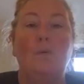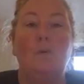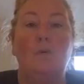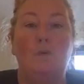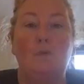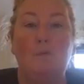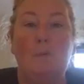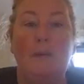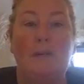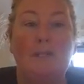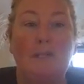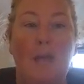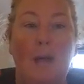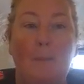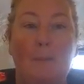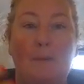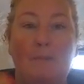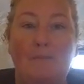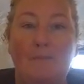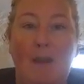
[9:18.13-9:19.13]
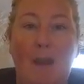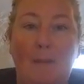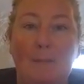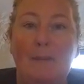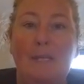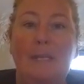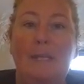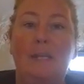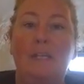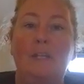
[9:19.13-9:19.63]
spend time with
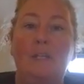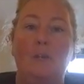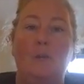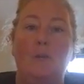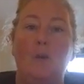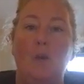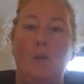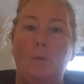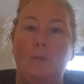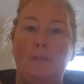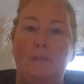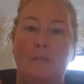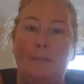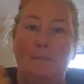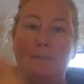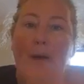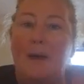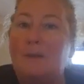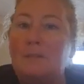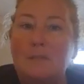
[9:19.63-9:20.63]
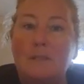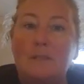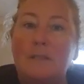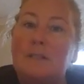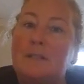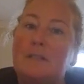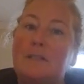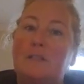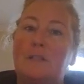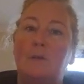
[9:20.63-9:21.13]
family, you go into the
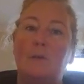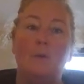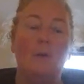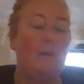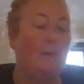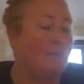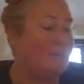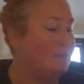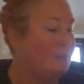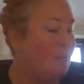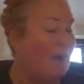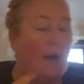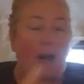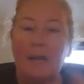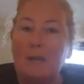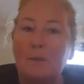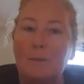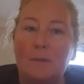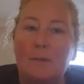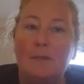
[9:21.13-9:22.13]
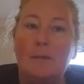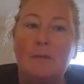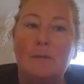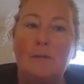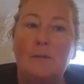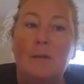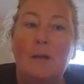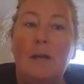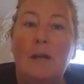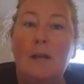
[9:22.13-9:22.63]
mountains, you love to hike with
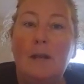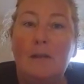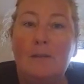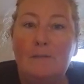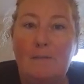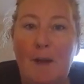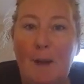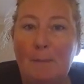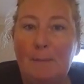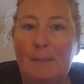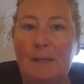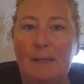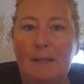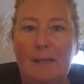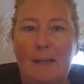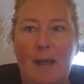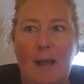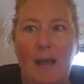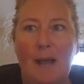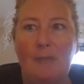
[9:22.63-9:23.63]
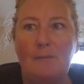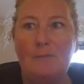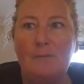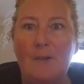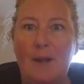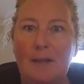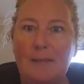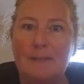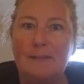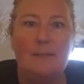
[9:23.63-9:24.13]
your family and
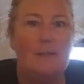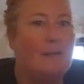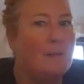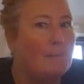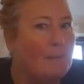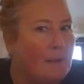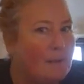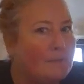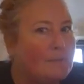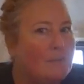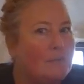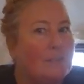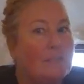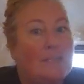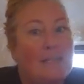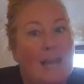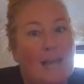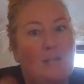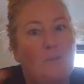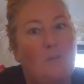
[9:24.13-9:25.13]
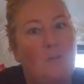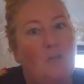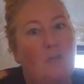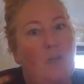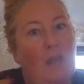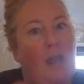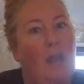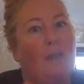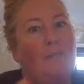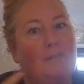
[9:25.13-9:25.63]
friends in the mountains. That's what your
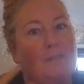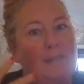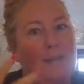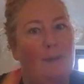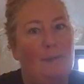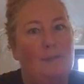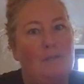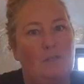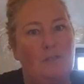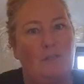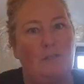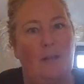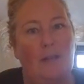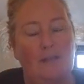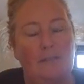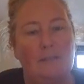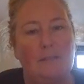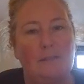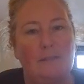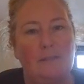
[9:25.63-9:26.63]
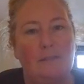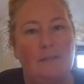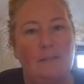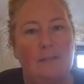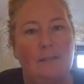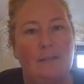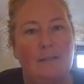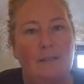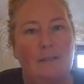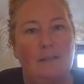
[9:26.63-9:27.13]
life demonstrates.
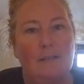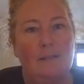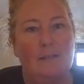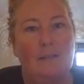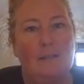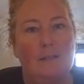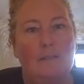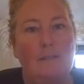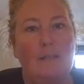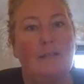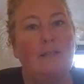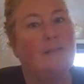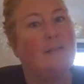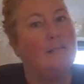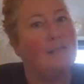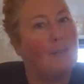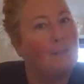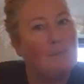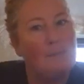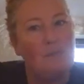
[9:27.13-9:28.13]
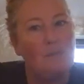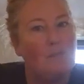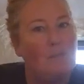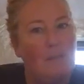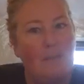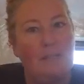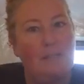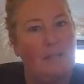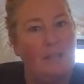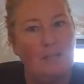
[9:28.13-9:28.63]
Doesn't
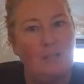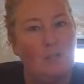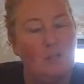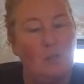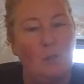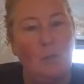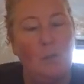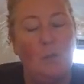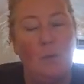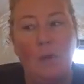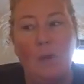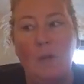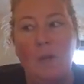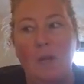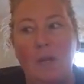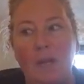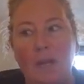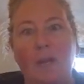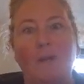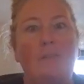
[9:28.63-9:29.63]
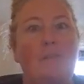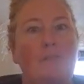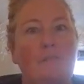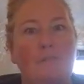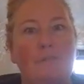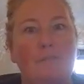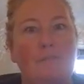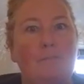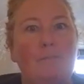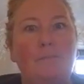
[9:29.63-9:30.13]
demonstrate that you love
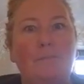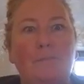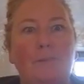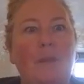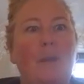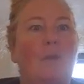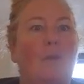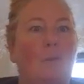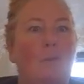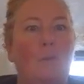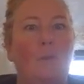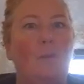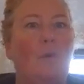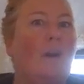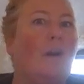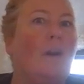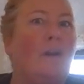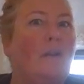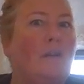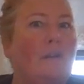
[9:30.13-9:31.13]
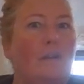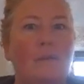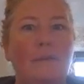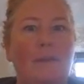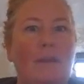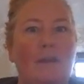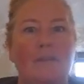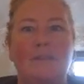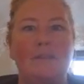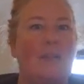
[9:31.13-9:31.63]
being on the water, you
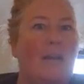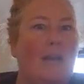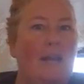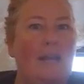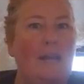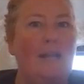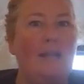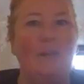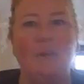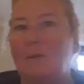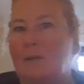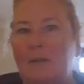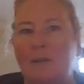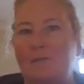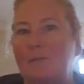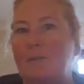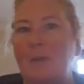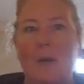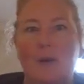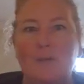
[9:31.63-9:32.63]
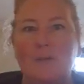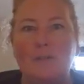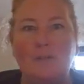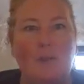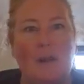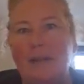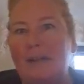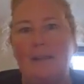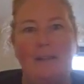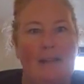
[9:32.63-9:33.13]
love sailing, you love boats or
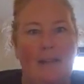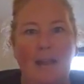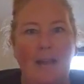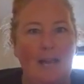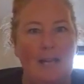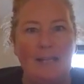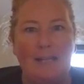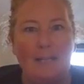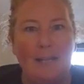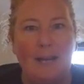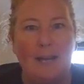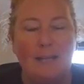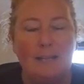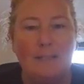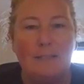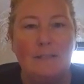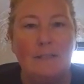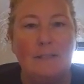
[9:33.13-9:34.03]
anything like that.